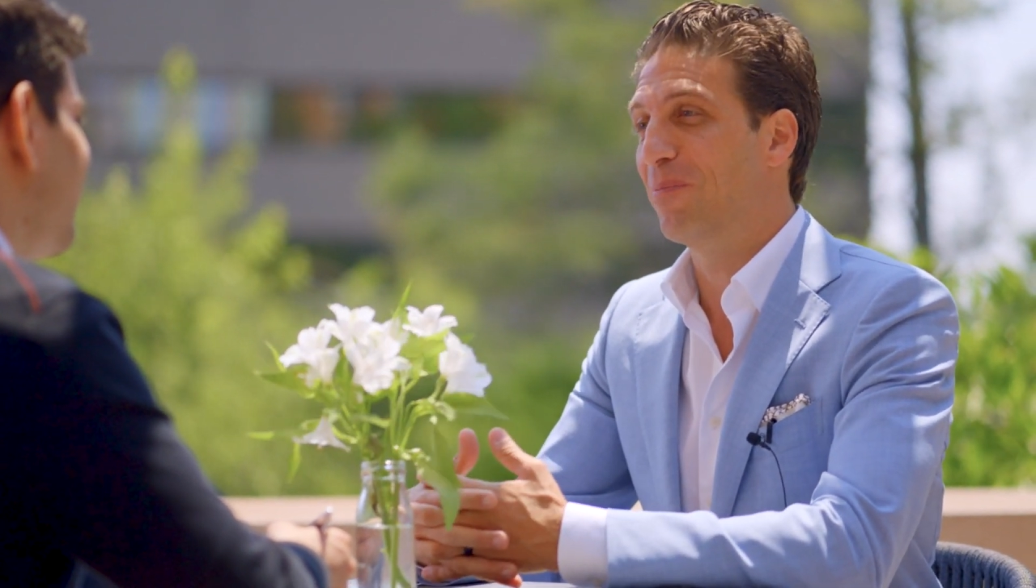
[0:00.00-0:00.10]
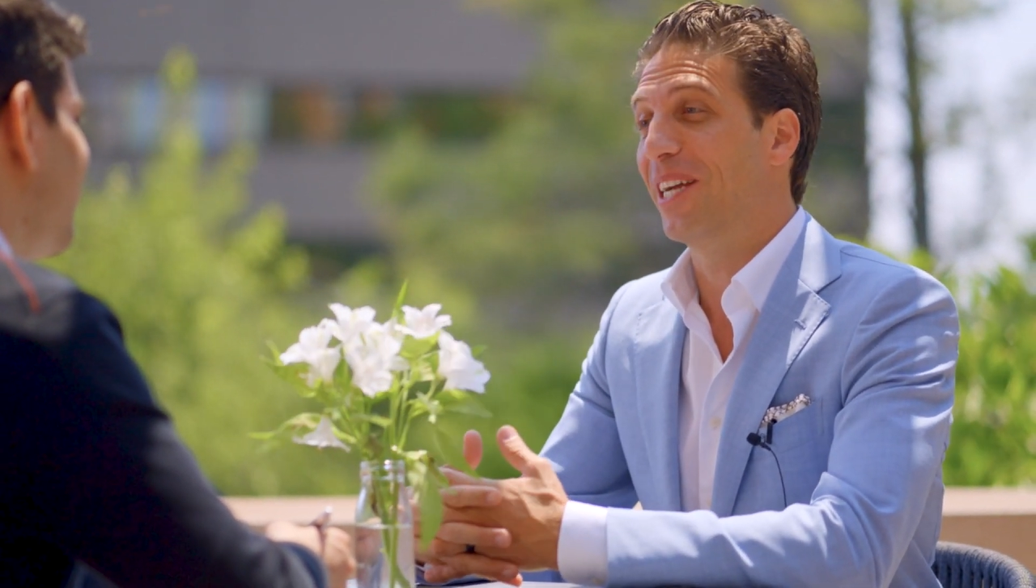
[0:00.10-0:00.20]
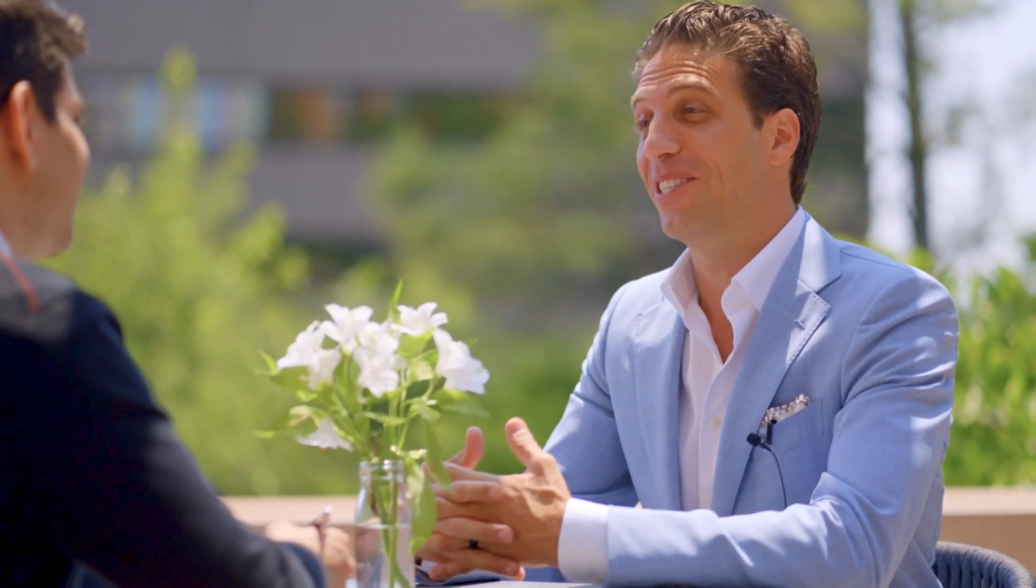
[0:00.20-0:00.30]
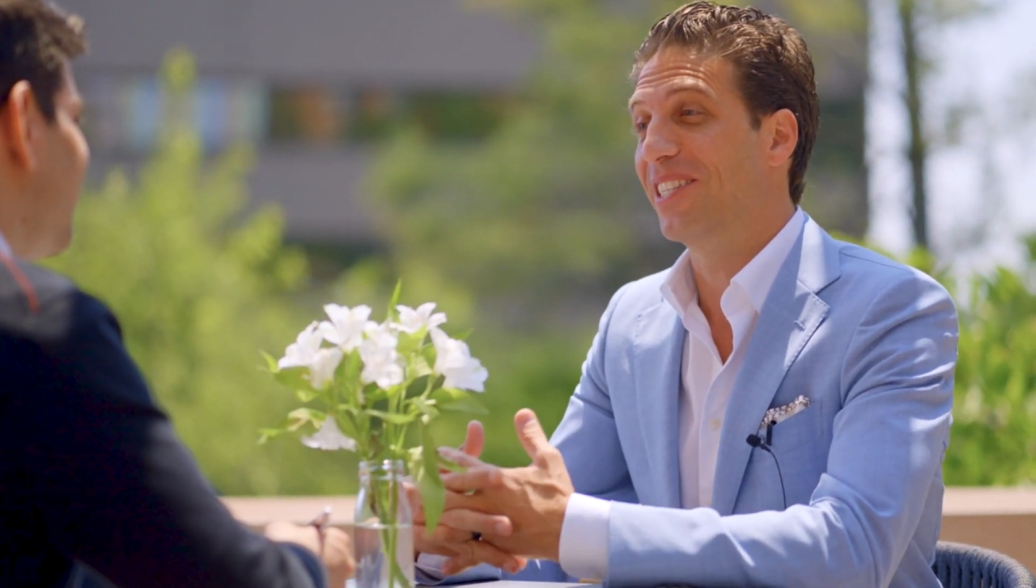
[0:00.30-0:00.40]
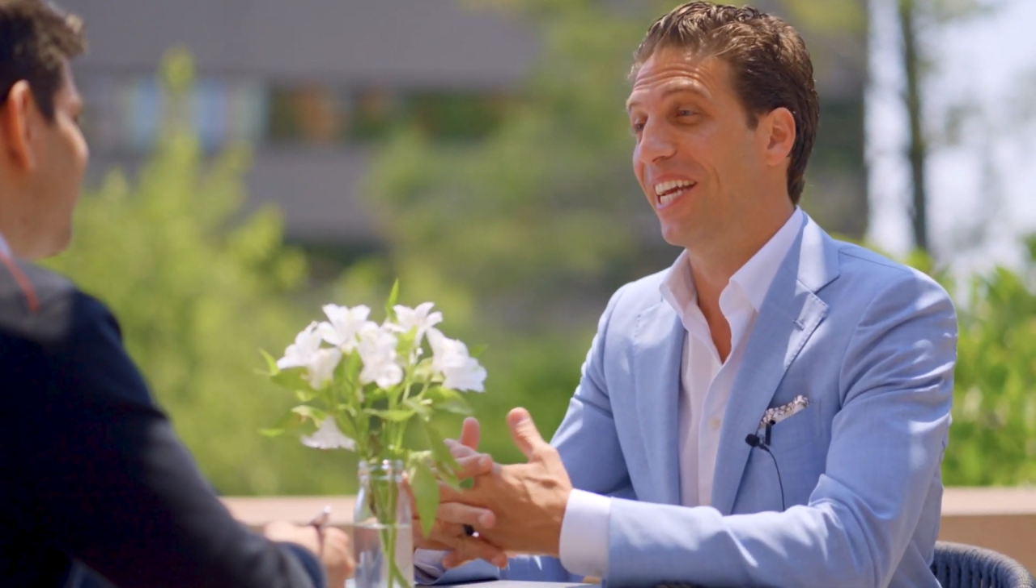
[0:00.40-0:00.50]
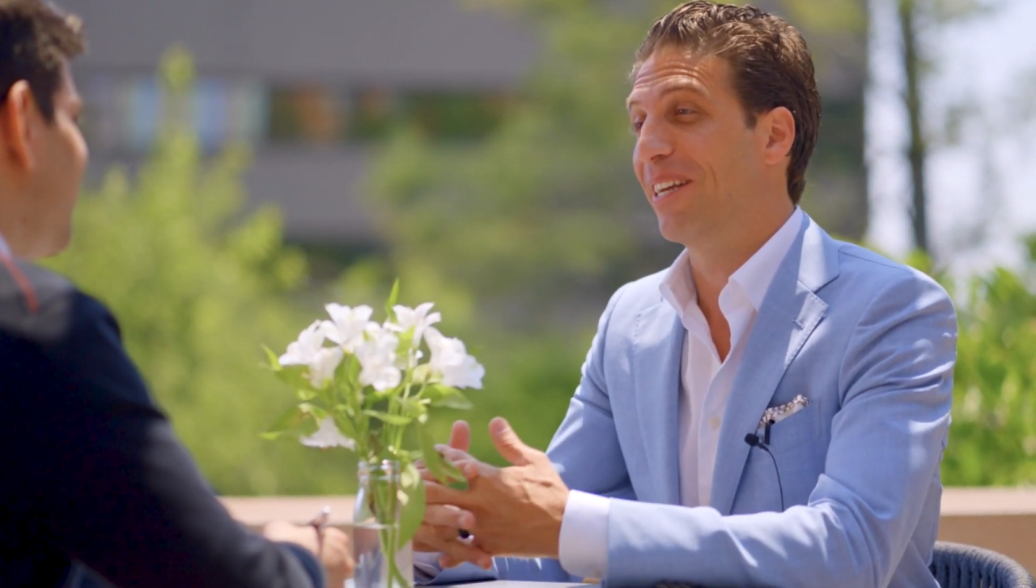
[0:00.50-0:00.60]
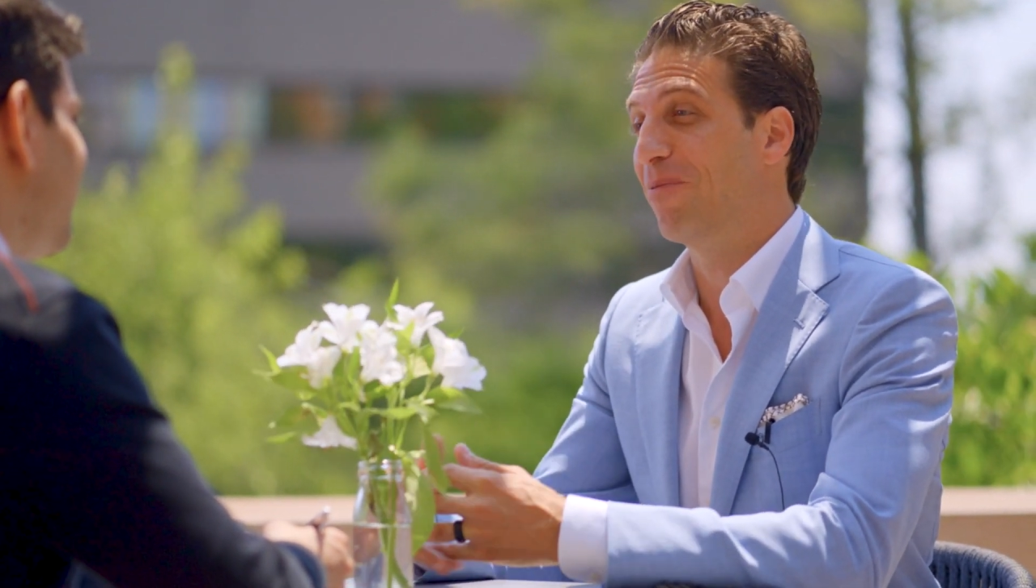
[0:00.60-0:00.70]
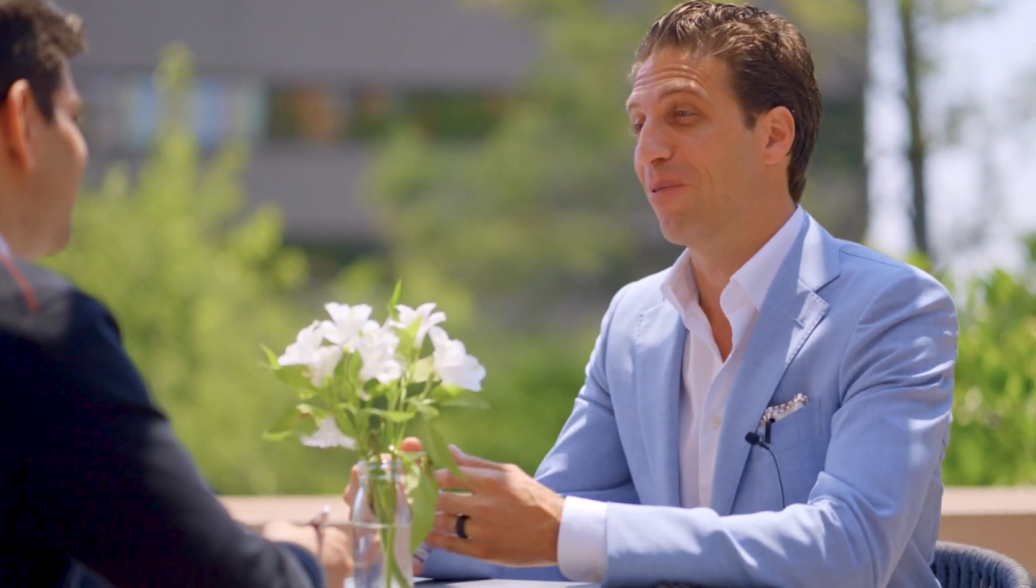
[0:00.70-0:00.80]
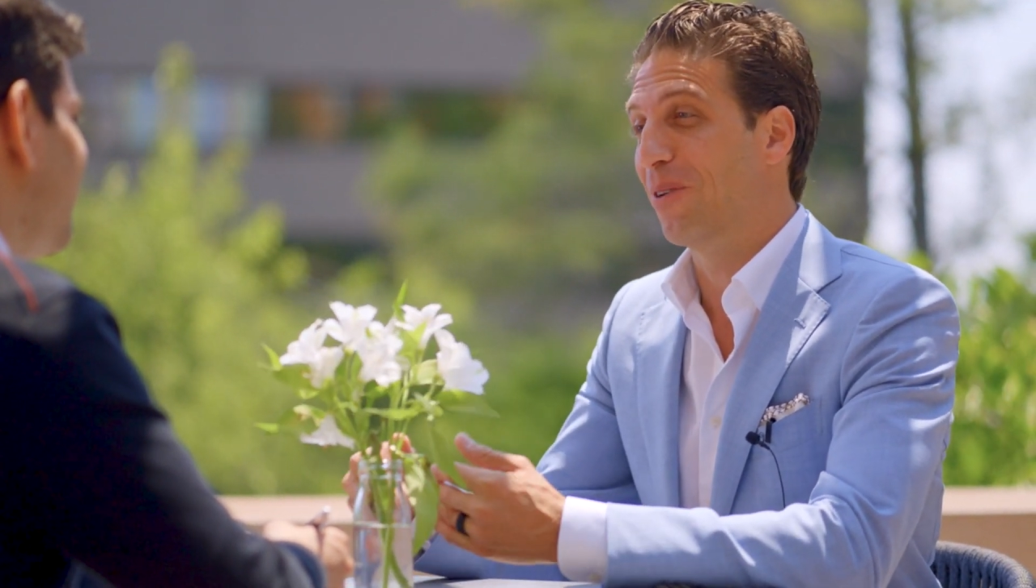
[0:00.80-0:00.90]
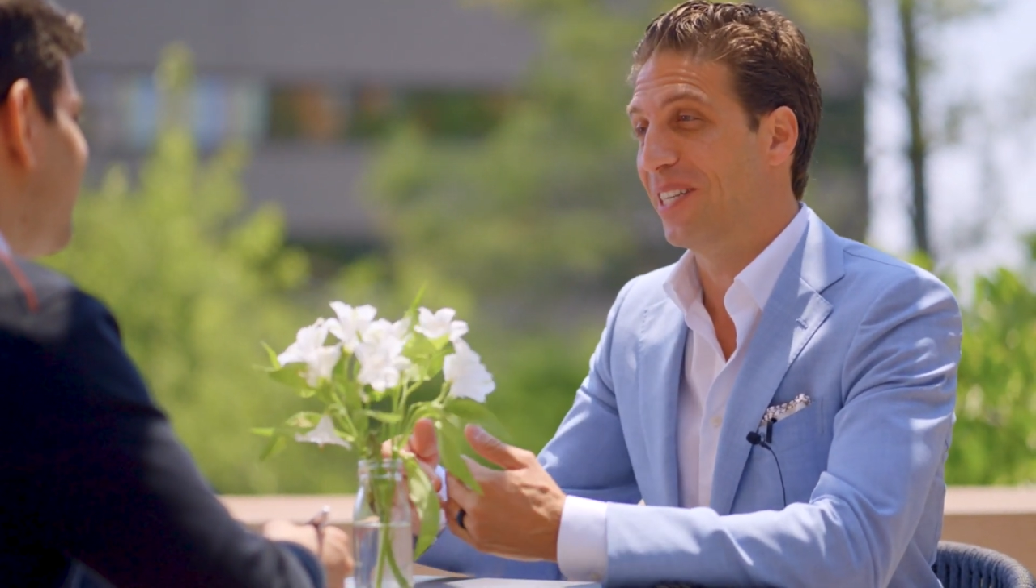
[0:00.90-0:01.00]
but I just can't
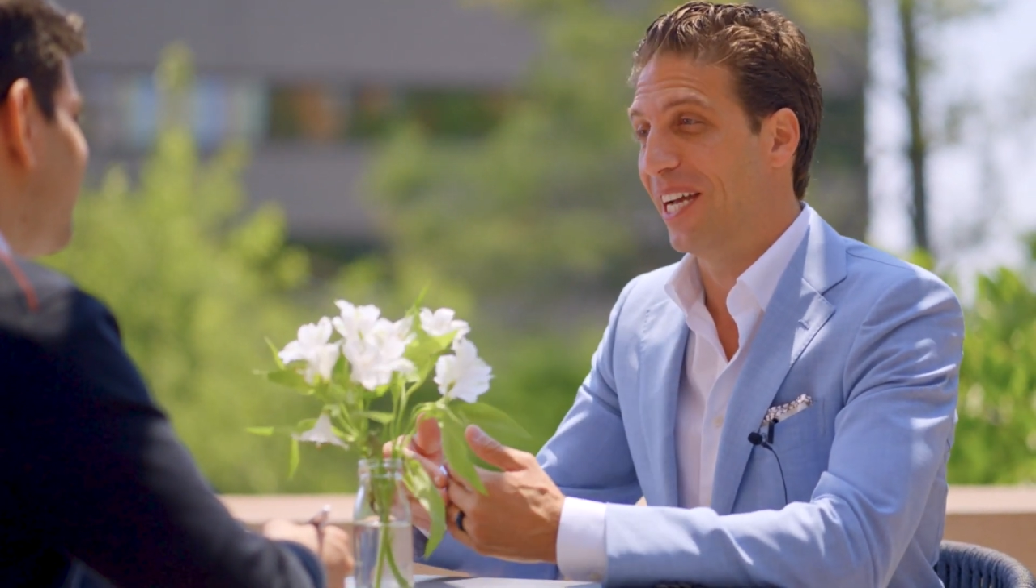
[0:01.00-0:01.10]
afford to